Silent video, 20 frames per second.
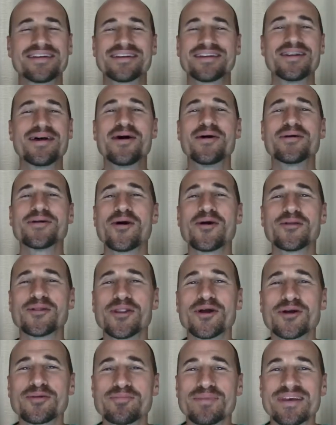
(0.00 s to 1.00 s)
No, don't
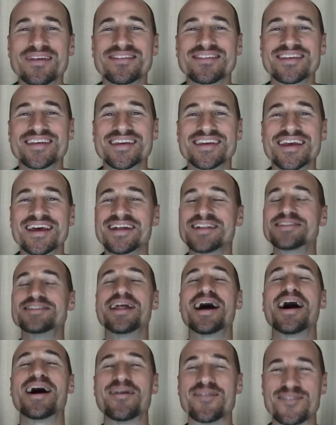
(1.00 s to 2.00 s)
look busy.
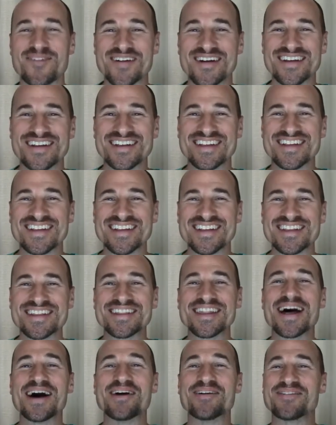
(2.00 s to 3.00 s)
Love,
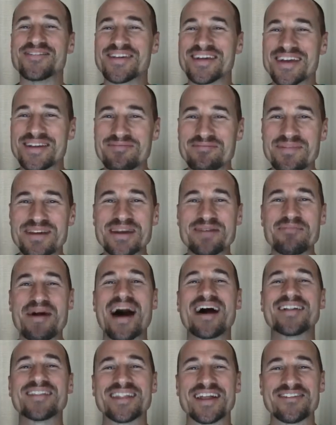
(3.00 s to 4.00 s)
love, and be
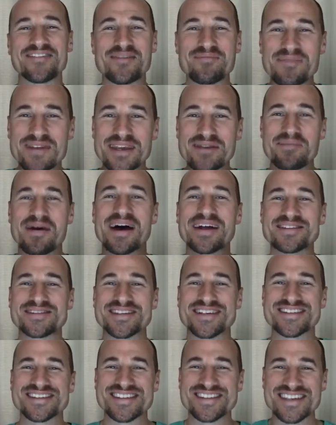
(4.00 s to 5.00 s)
about love, and be about
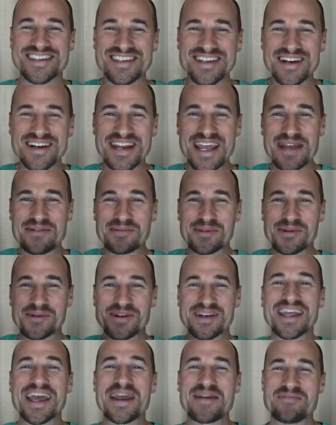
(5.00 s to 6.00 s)
Jesus. In your name,
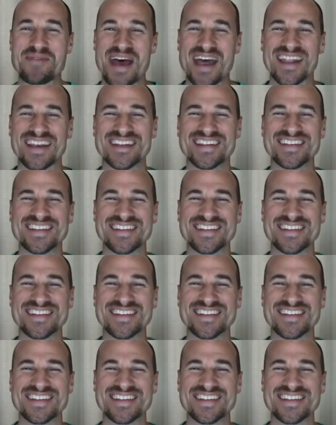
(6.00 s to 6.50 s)
Lord, Amen.